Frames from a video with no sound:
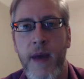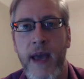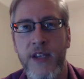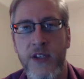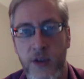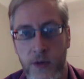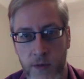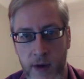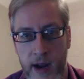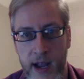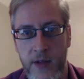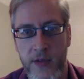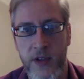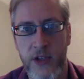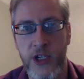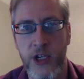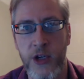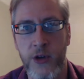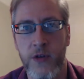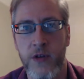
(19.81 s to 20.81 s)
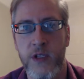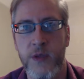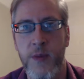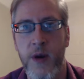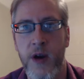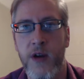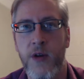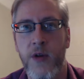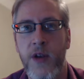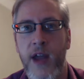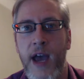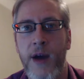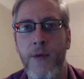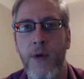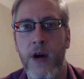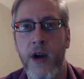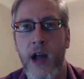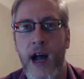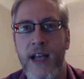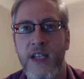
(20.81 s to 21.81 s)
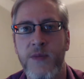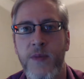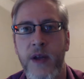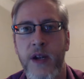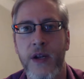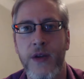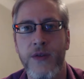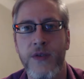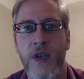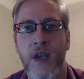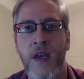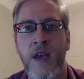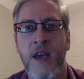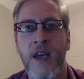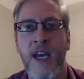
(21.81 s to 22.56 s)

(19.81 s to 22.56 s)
based around the Children's Miracle Network hospitals.